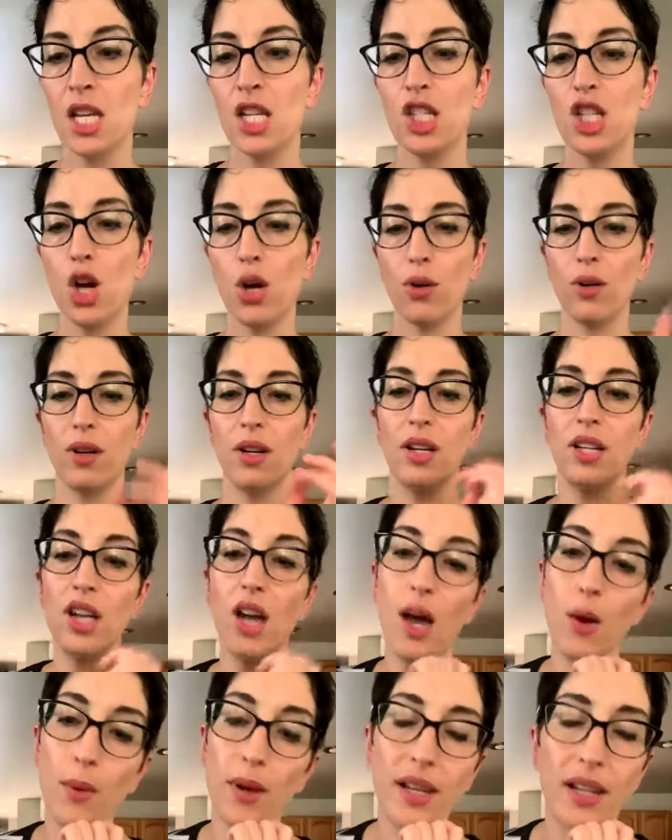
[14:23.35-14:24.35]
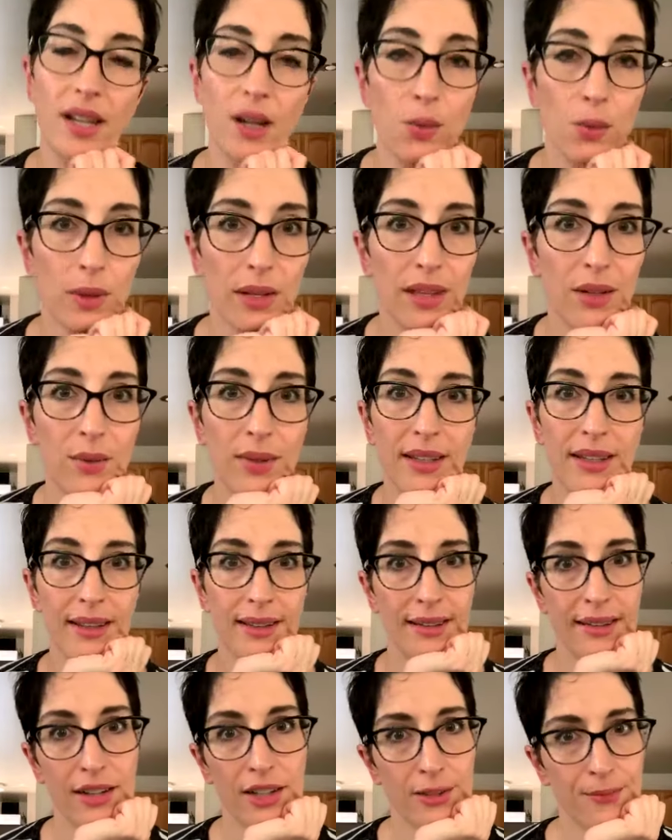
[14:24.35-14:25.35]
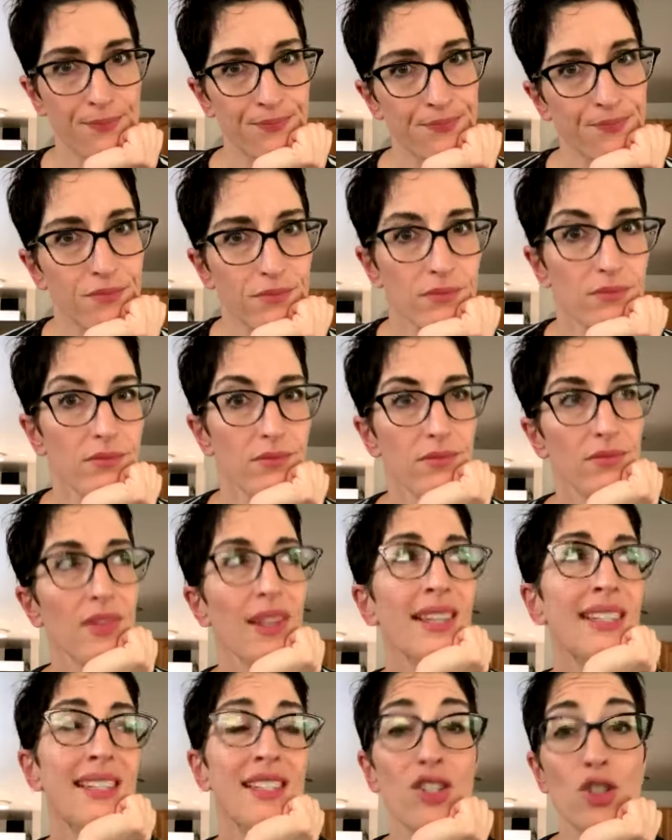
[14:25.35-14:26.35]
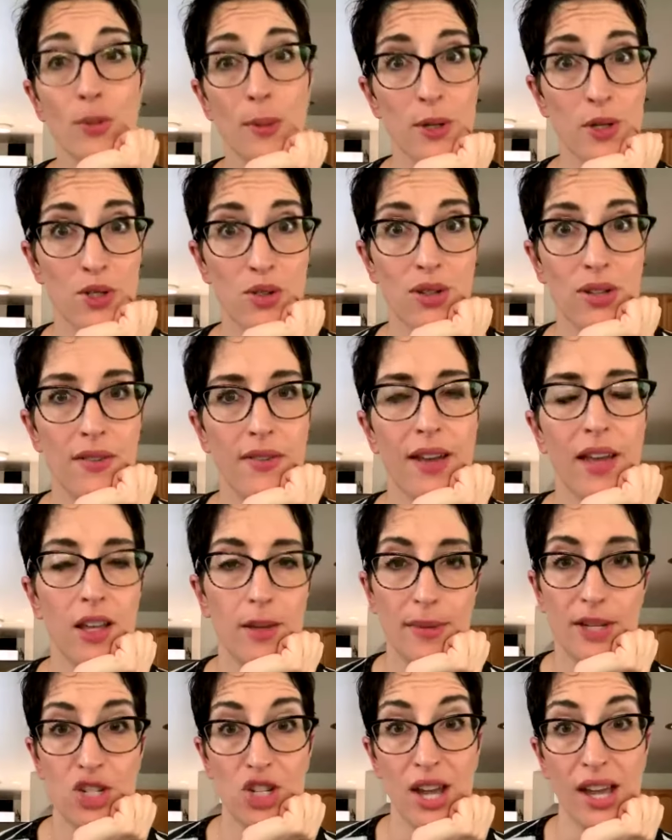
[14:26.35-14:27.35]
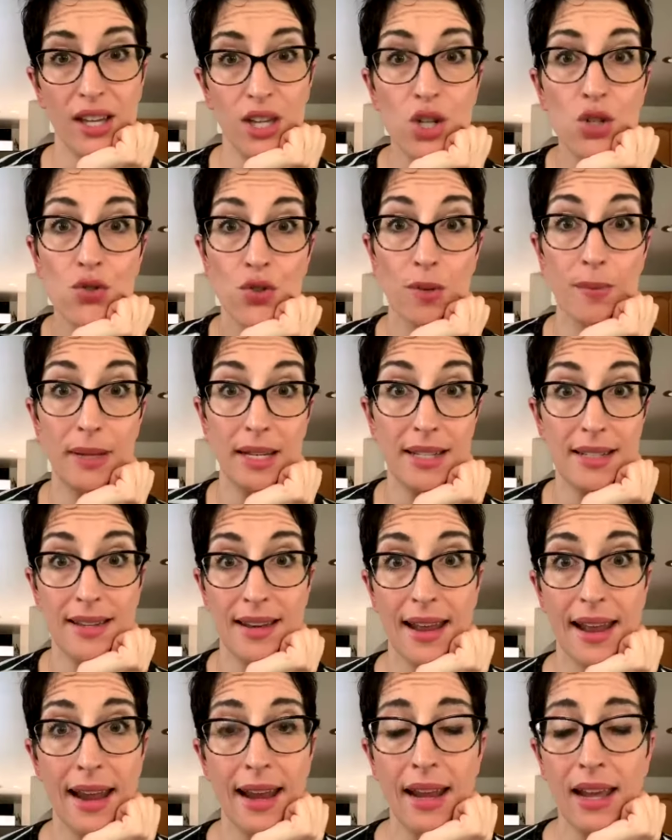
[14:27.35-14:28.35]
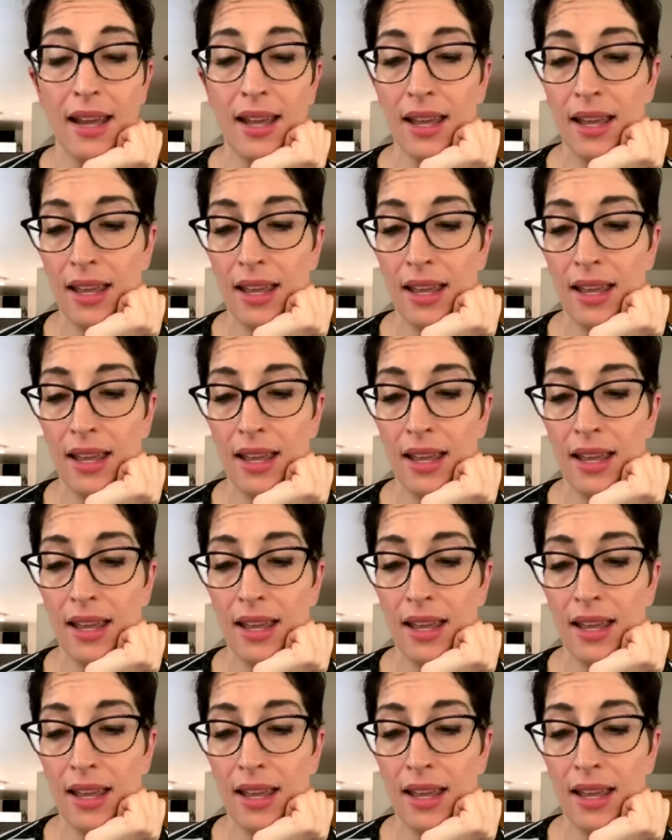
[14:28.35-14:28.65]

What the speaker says: So I want you to get really, really clear. This is your personal development challenge for me today.